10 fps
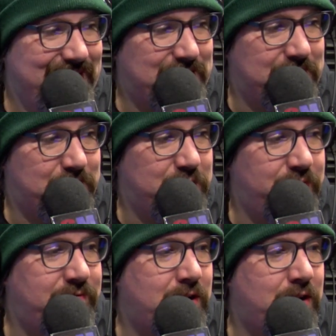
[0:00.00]
that's awesome. So
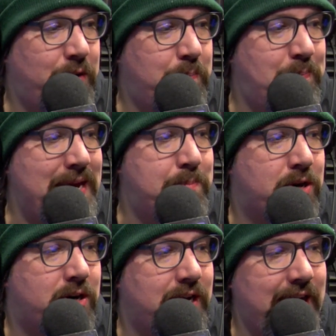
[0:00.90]
if you follow the Big
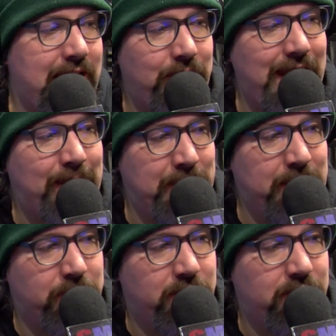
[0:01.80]
Bird account at Big
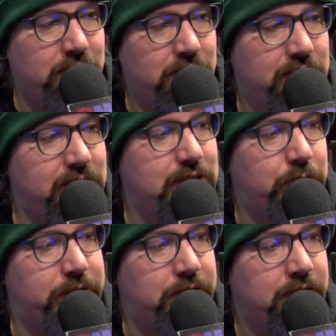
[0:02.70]
Bird on the
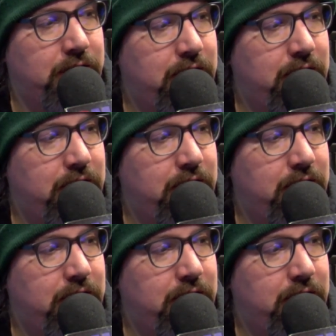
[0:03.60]
Twitter,